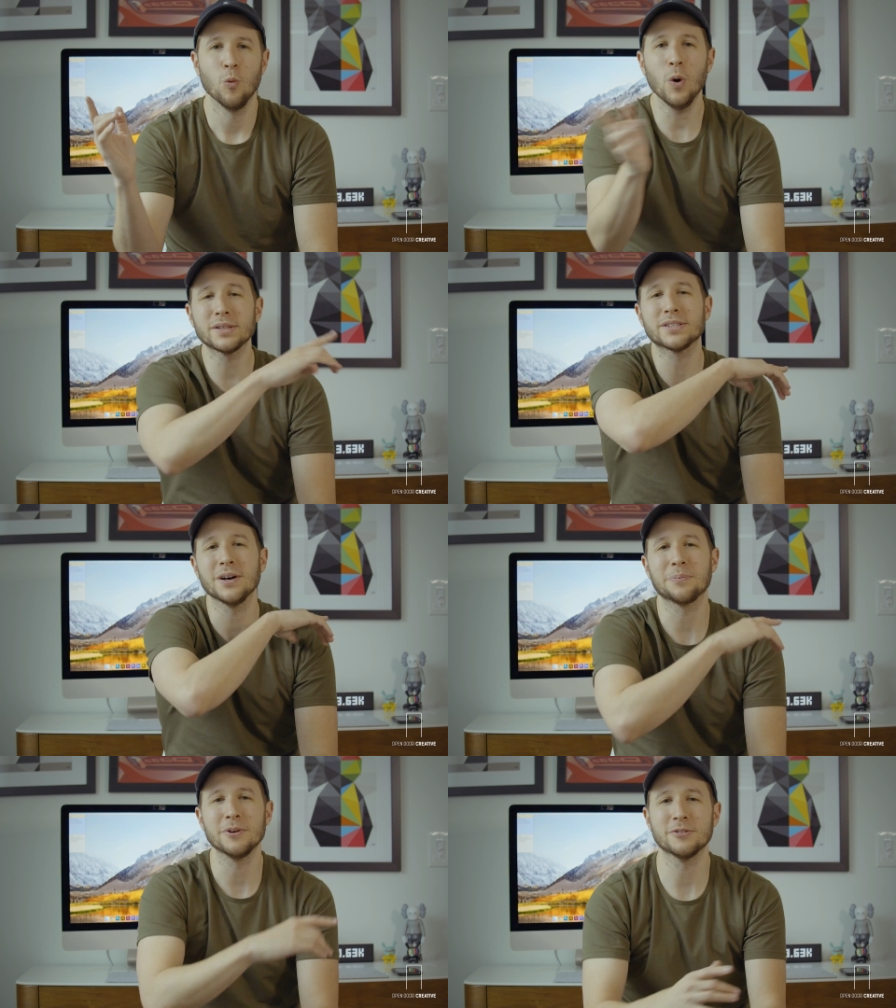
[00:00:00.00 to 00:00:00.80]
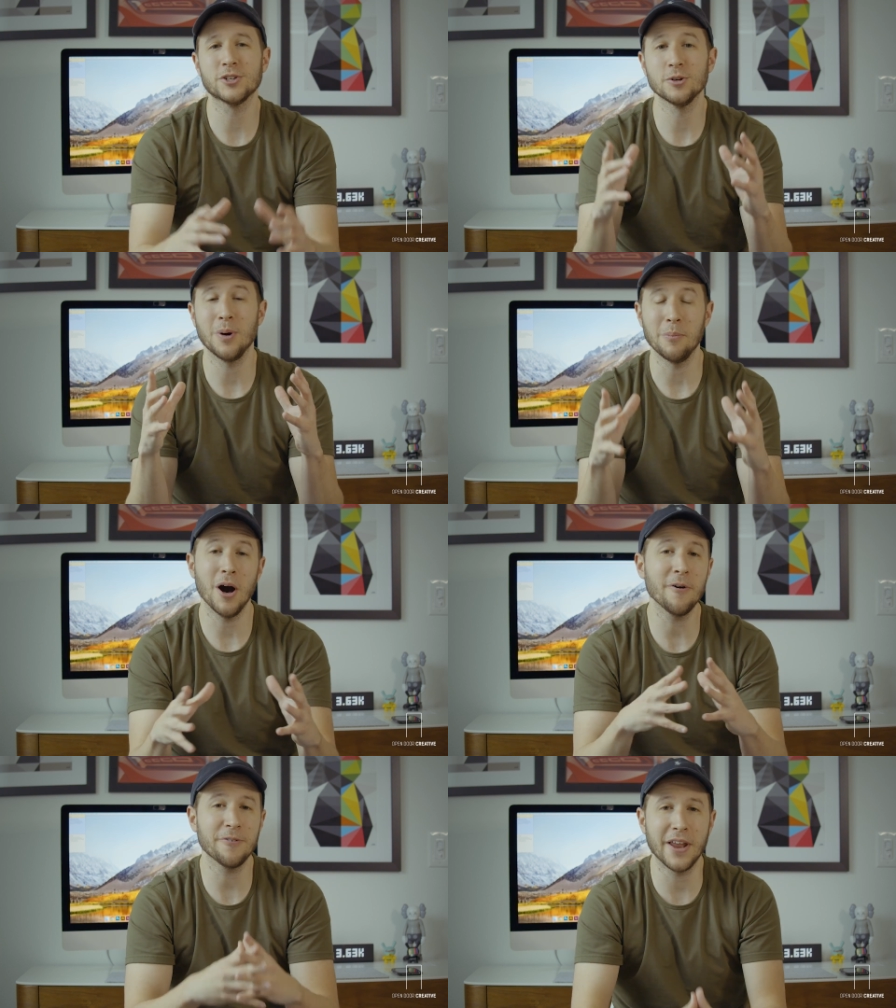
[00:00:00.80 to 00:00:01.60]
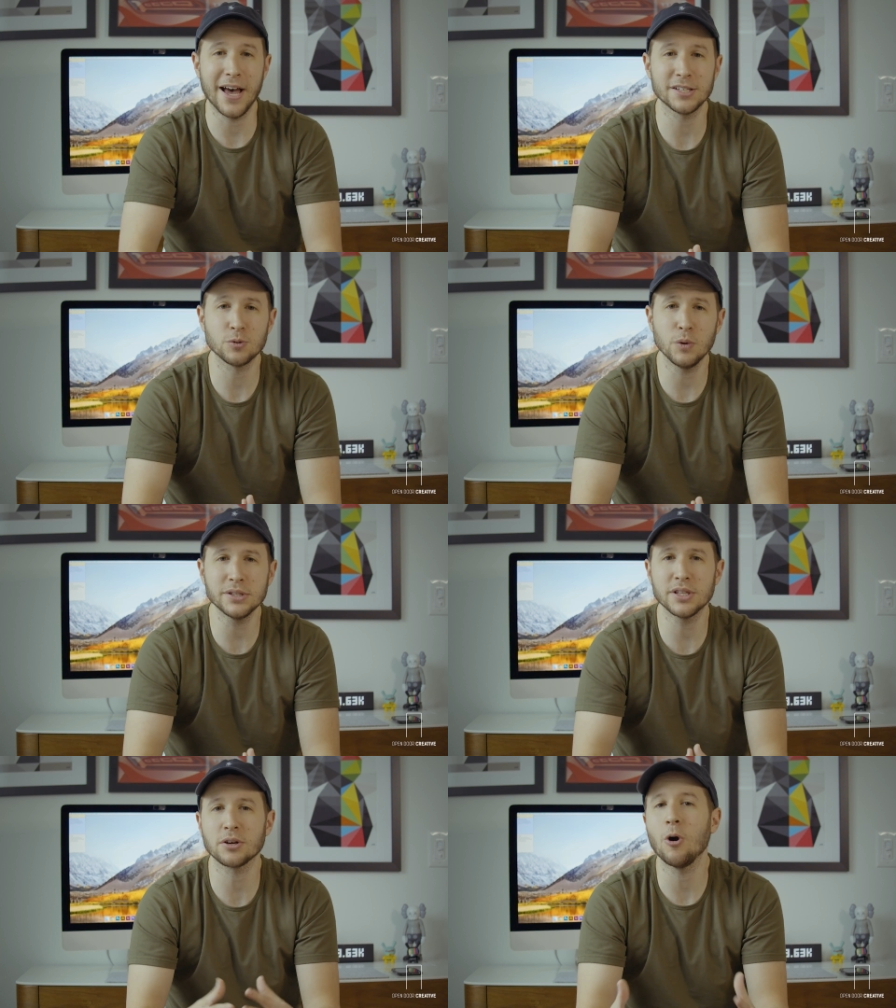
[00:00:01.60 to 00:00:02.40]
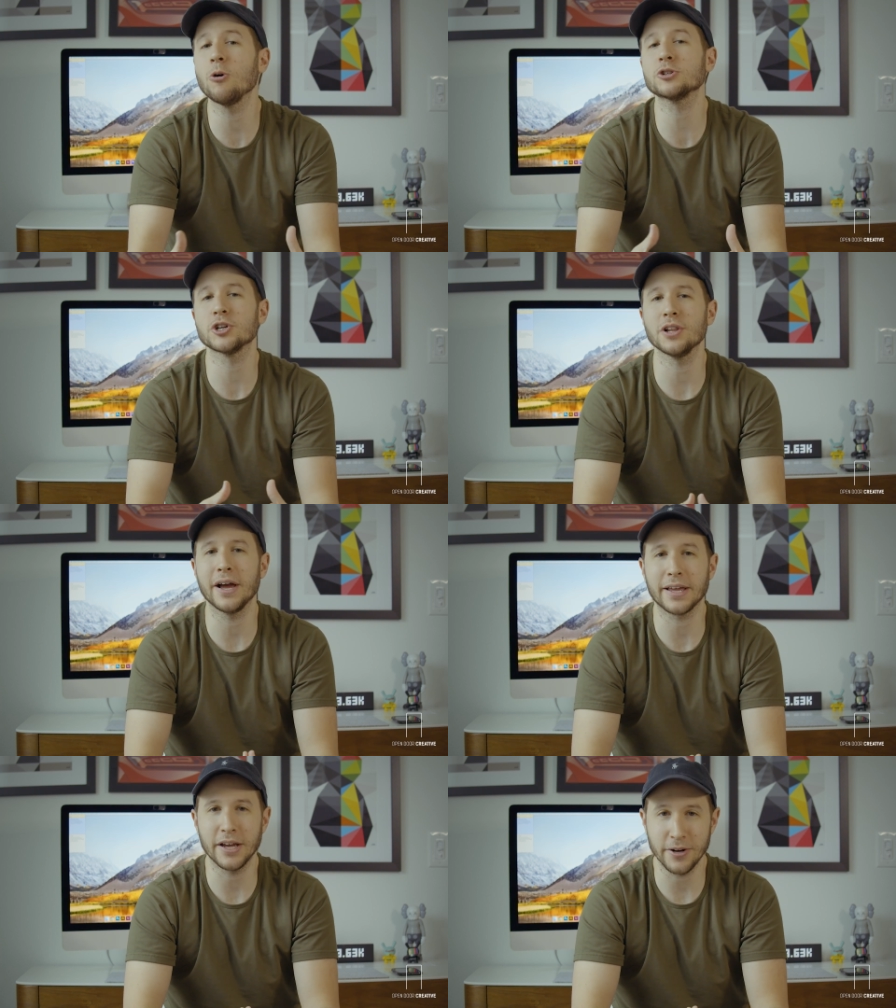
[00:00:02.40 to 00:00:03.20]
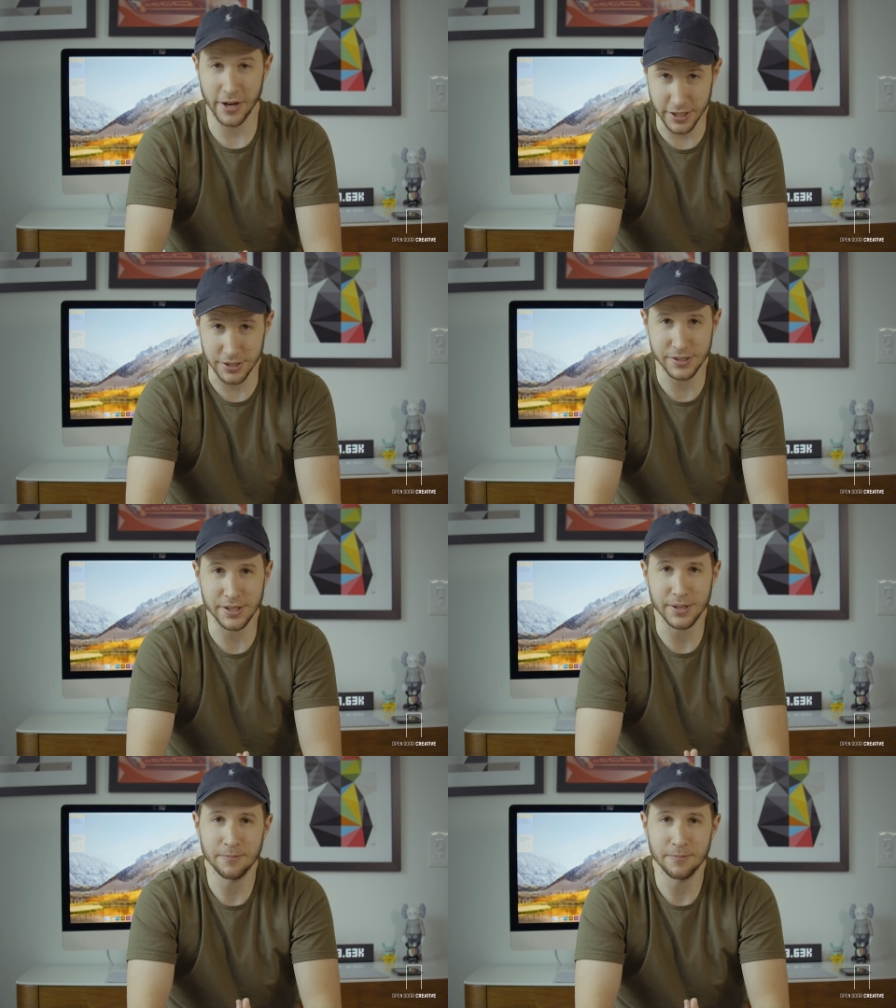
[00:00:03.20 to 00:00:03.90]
What's up, YouTube? I'm often asked, what's the culture like at your agency?